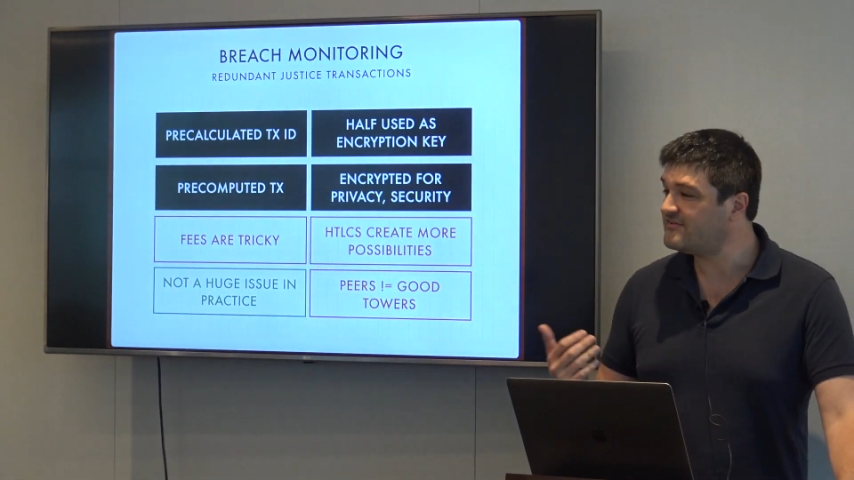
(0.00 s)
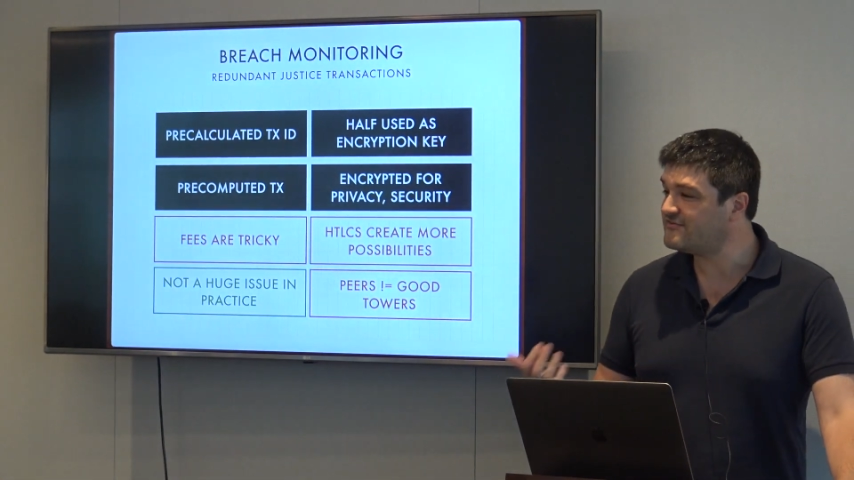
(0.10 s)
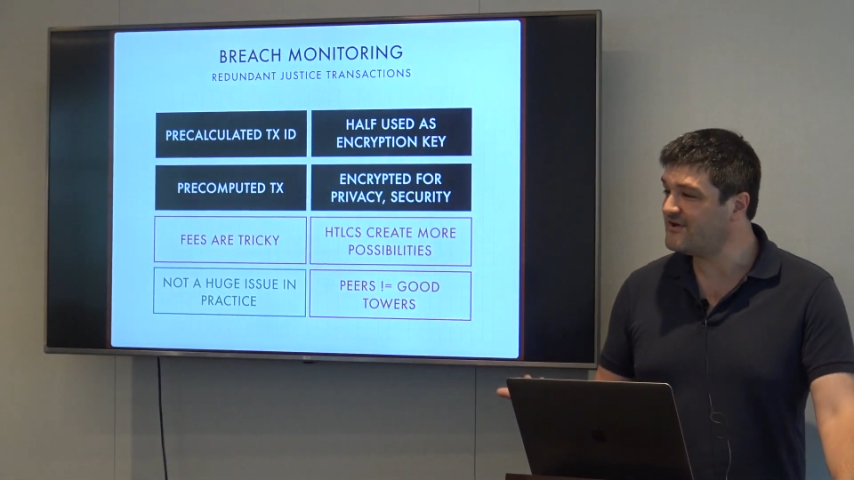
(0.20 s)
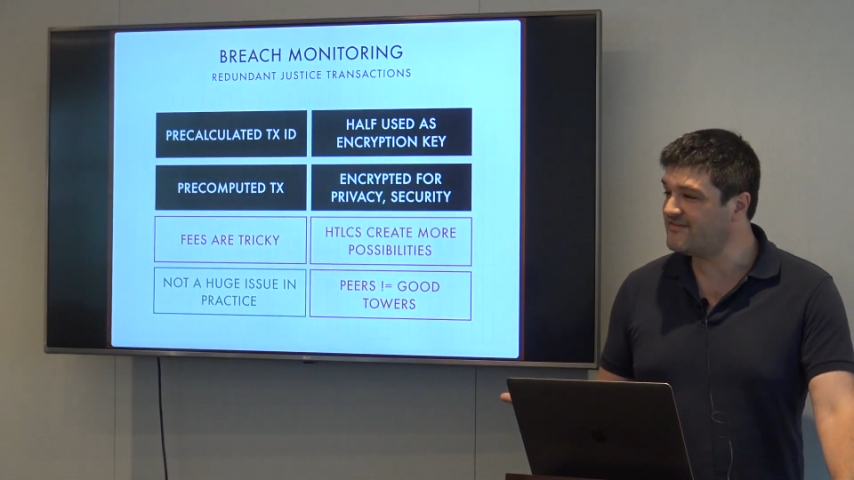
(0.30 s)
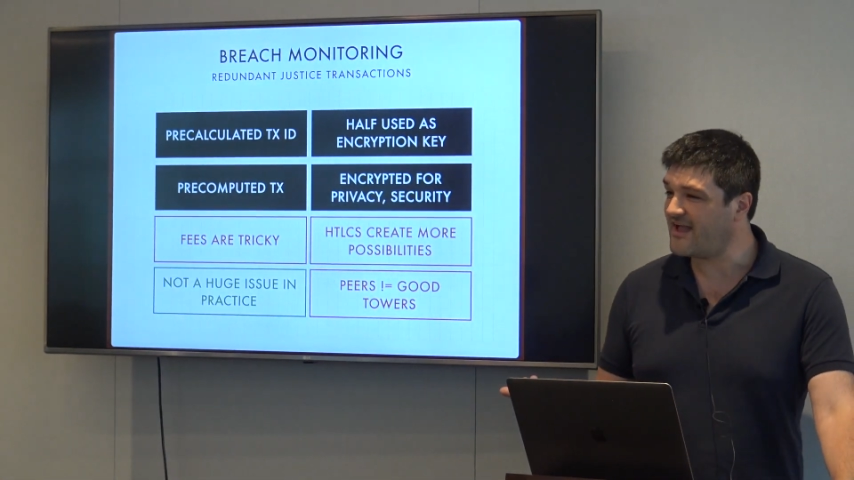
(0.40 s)

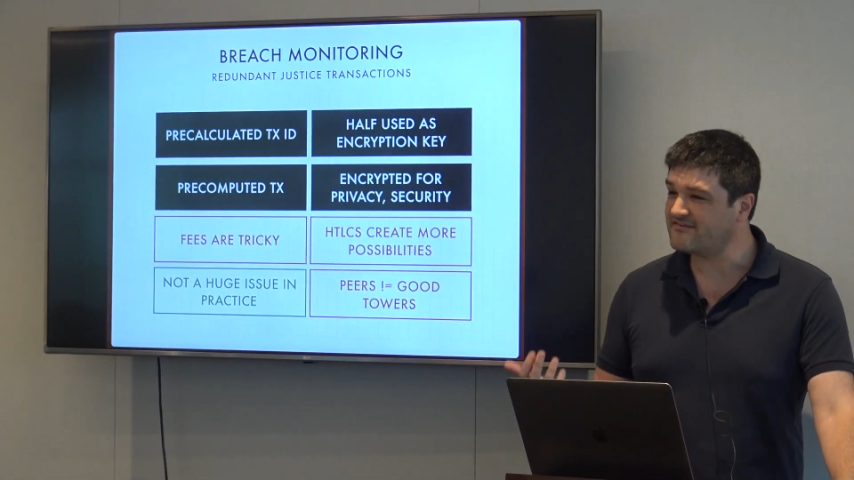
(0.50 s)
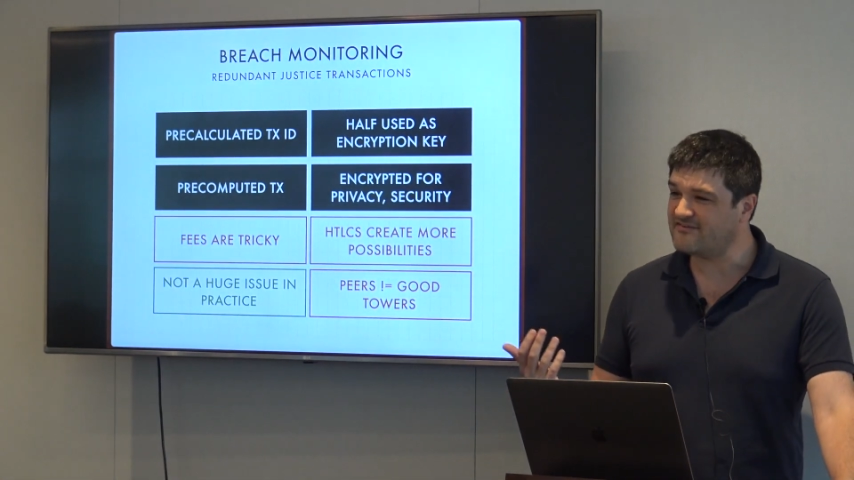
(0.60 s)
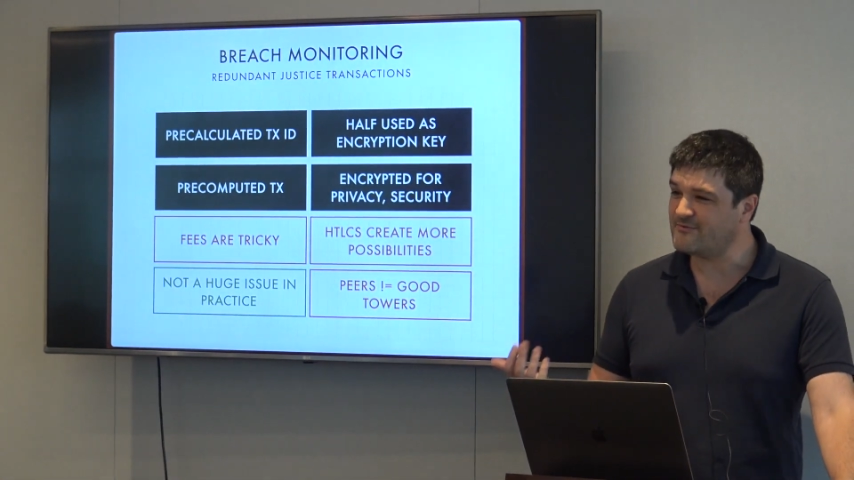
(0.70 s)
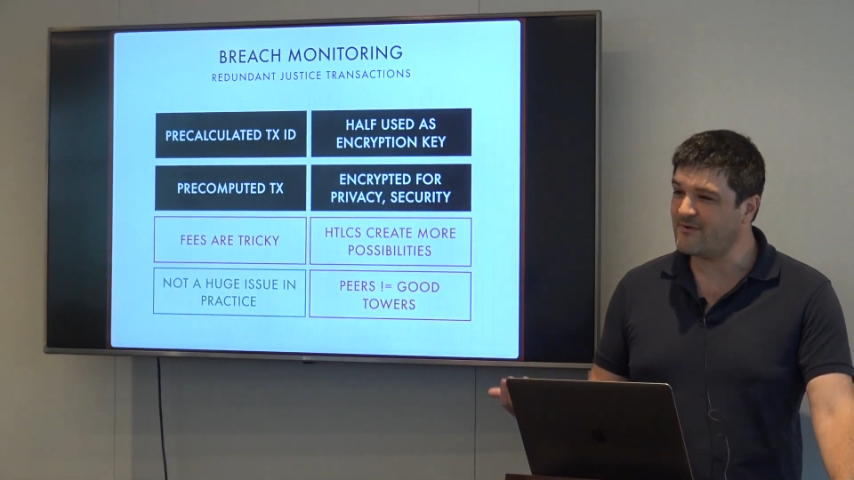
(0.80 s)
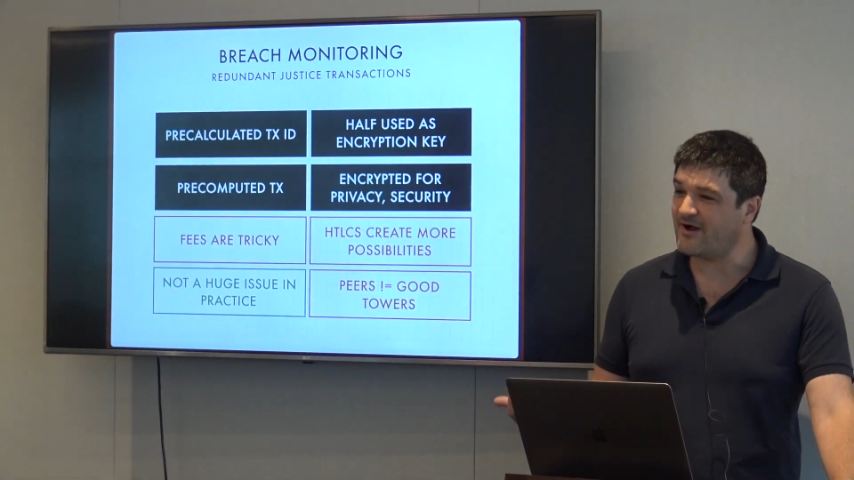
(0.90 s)
transactions,
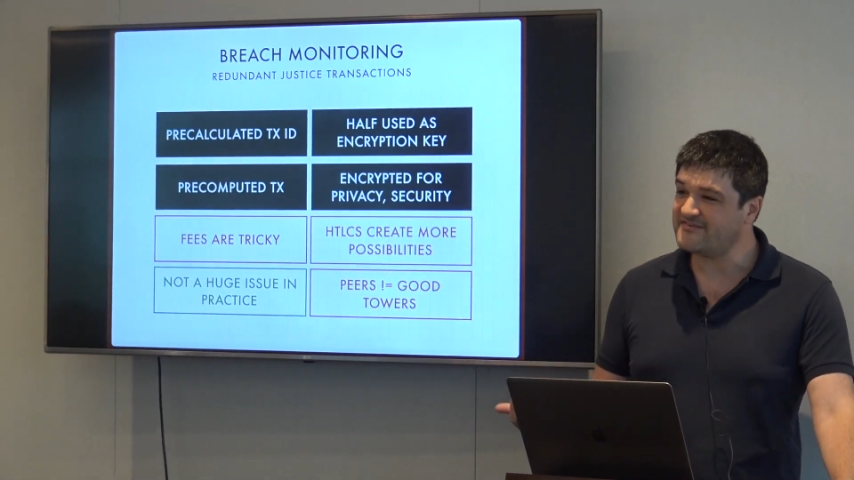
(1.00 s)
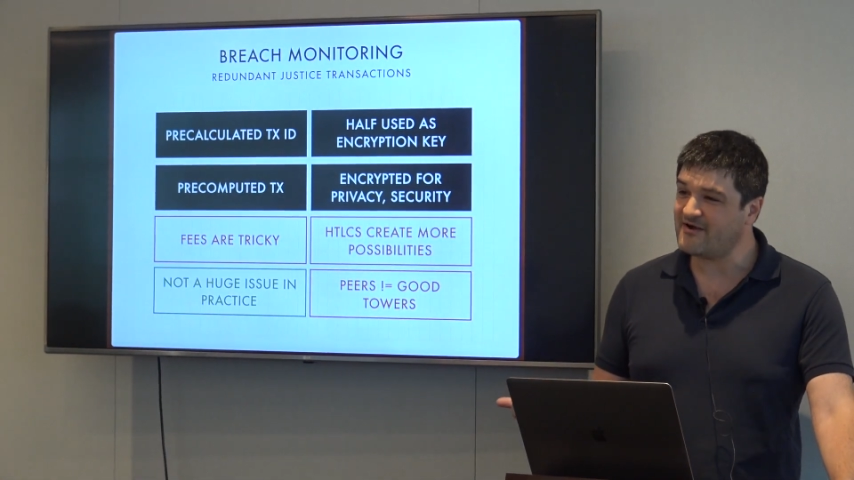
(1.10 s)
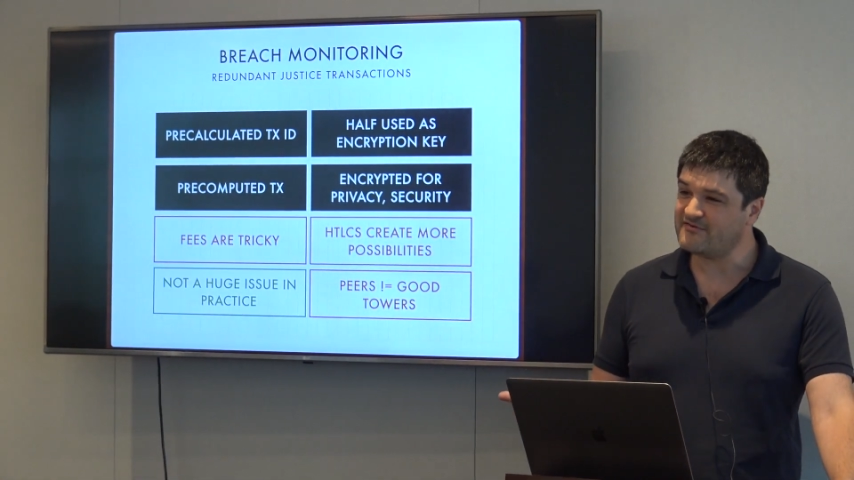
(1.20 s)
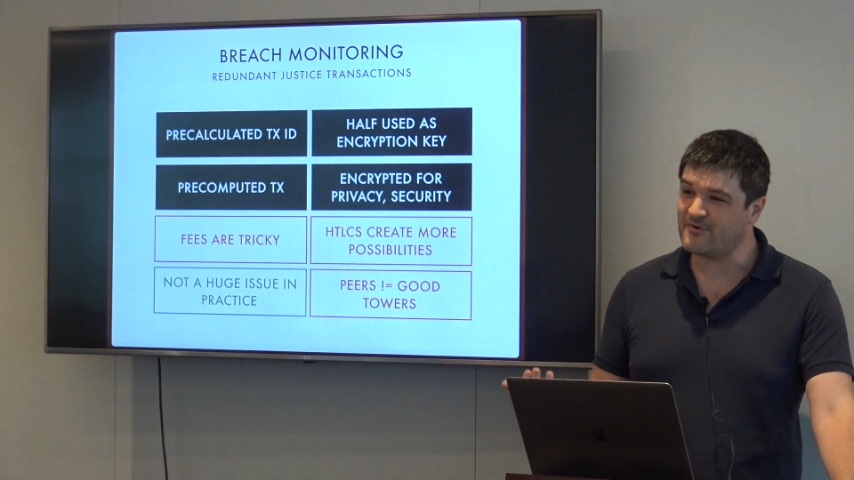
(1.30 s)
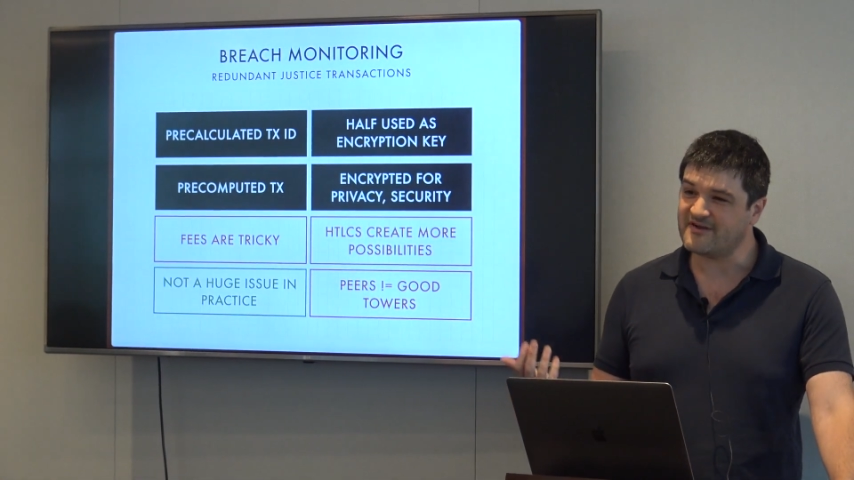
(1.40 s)
the way
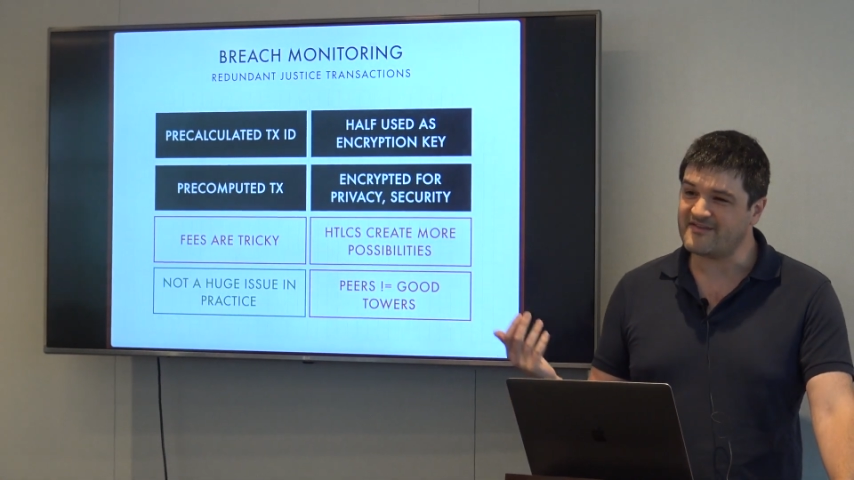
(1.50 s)
watchtowers work,